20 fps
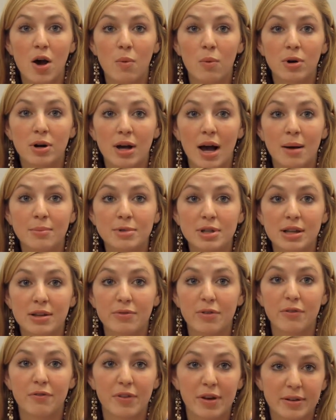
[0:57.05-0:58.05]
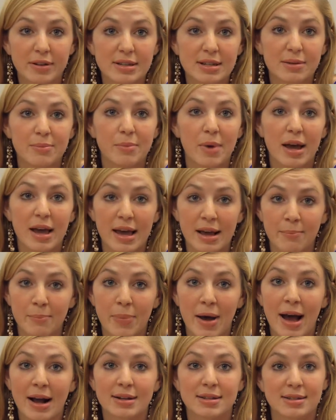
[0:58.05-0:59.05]
would come deliver victim
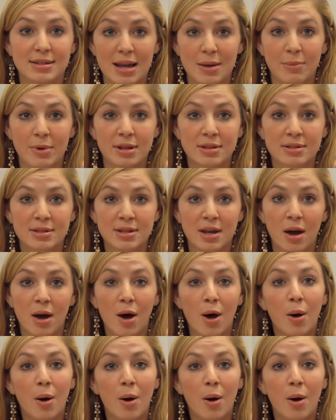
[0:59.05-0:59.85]
impact statements.